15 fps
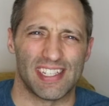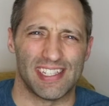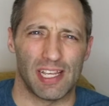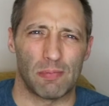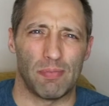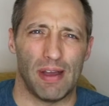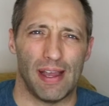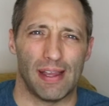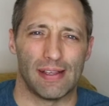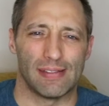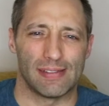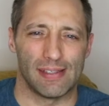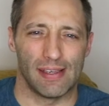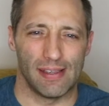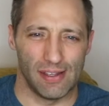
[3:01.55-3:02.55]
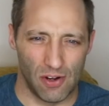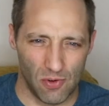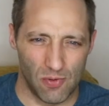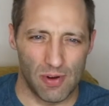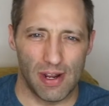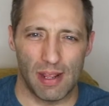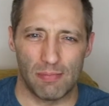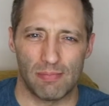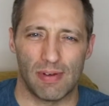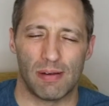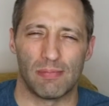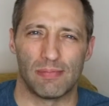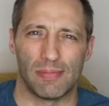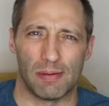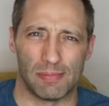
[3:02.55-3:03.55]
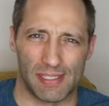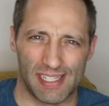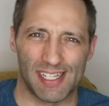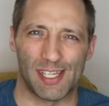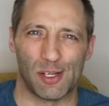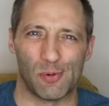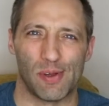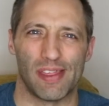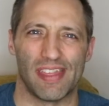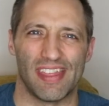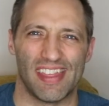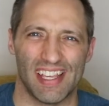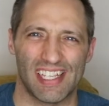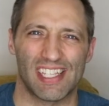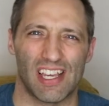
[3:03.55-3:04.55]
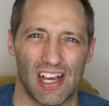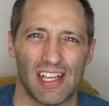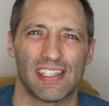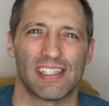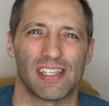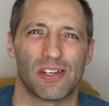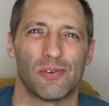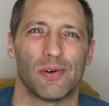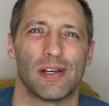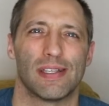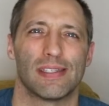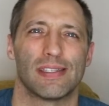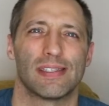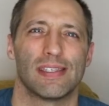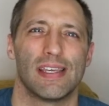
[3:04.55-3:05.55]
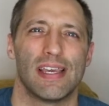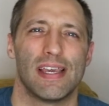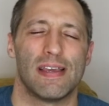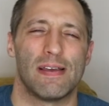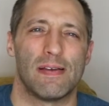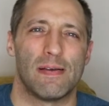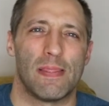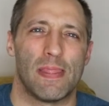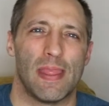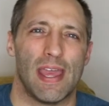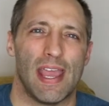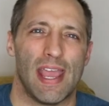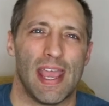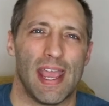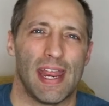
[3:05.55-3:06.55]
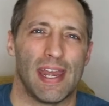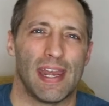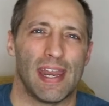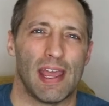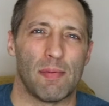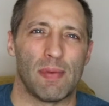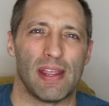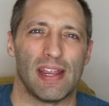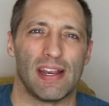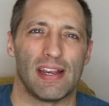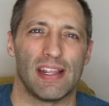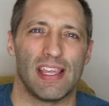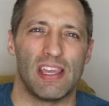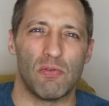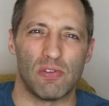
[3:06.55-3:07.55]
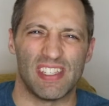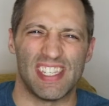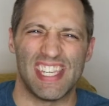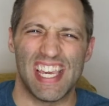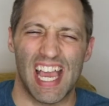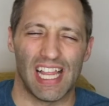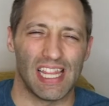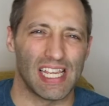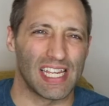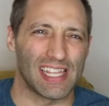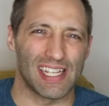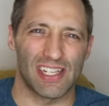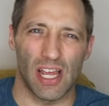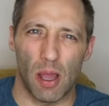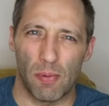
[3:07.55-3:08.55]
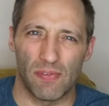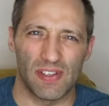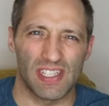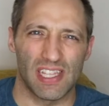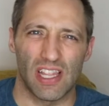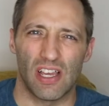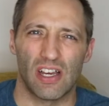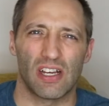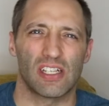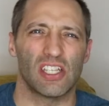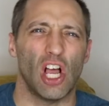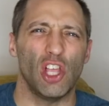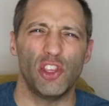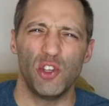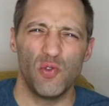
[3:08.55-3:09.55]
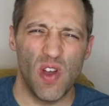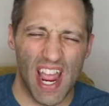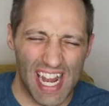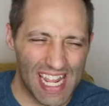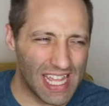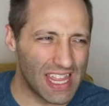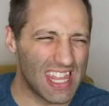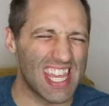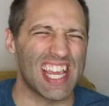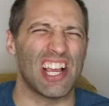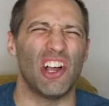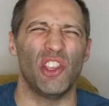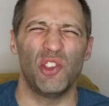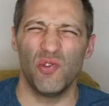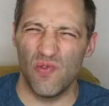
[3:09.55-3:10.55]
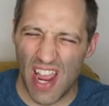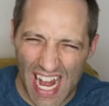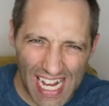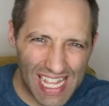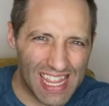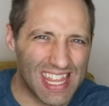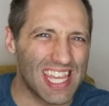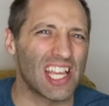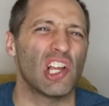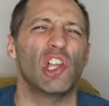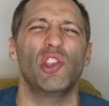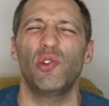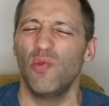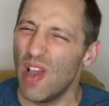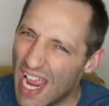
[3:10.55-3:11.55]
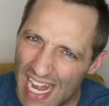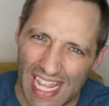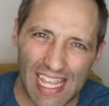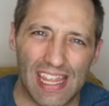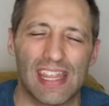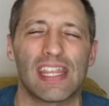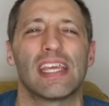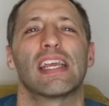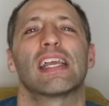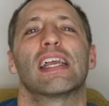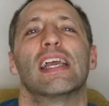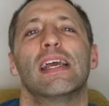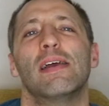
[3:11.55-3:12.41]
stick by and say, you know what, I'm sticking with this consequence. And I mean, he was yelling at the top of his lungs, "I'll do anything, I'll do anything, I'll do anything."